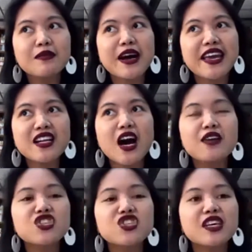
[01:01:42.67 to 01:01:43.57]
by
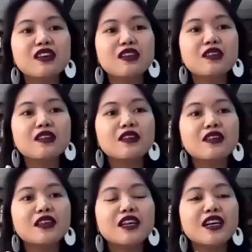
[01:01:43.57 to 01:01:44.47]
encouraging
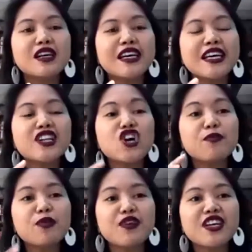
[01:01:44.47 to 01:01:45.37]
the
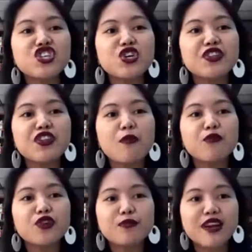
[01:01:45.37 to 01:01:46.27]
incorporation of
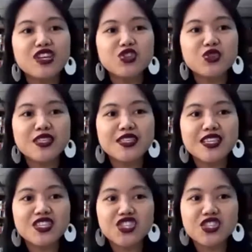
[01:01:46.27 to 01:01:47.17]
fruit-bearing trees such
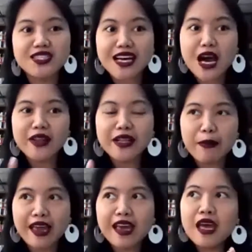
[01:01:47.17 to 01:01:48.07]
as cacao and cafe.